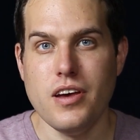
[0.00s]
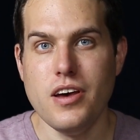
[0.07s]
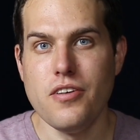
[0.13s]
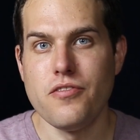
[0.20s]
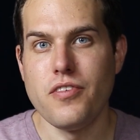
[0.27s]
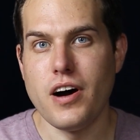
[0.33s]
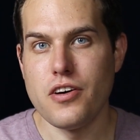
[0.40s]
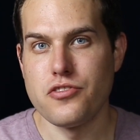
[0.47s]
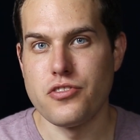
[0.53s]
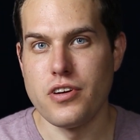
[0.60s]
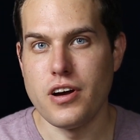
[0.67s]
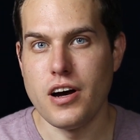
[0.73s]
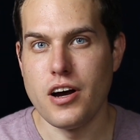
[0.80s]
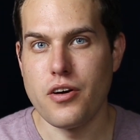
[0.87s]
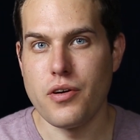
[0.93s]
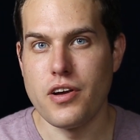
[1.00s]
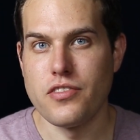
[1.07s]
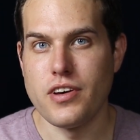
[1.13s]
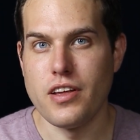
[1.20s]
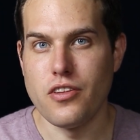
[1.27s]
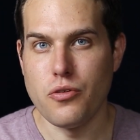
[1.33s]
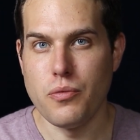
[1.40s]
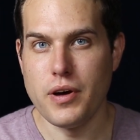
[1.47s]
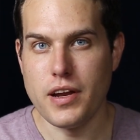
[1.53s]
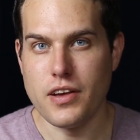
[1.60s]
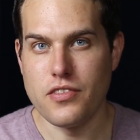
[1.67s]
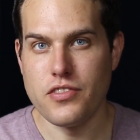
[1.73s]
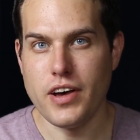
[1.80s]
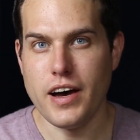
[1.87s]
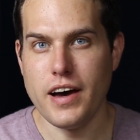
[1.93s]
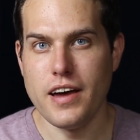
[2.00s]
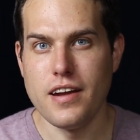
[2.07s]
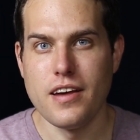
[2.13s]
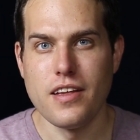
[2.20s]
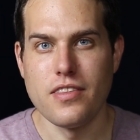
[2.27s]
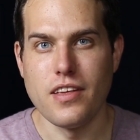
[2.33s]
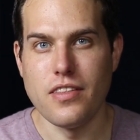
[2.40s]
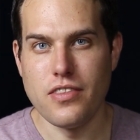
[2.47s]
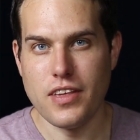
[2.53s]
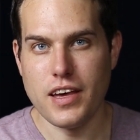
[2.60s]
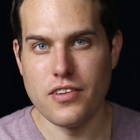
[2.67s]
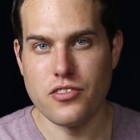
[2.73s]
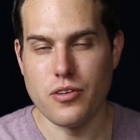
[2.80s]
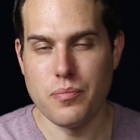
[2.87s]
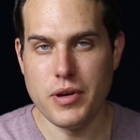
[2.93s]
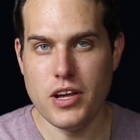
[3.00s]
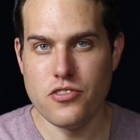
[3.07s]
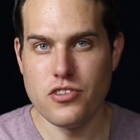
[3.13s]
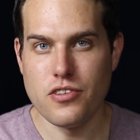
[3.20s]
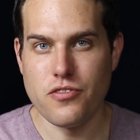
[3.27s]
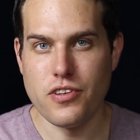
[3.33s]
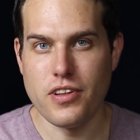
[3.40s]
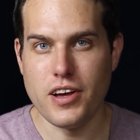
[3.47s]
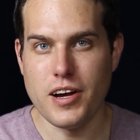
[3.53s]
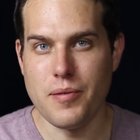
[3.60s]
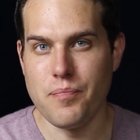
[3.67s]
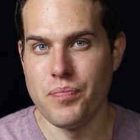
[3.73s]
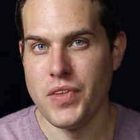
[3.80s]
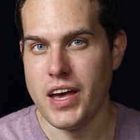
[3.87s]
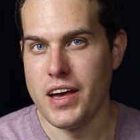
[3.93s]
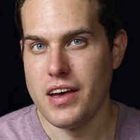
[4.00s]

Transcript: If Austria-Hungary is on the winning side, then things are peachy for them.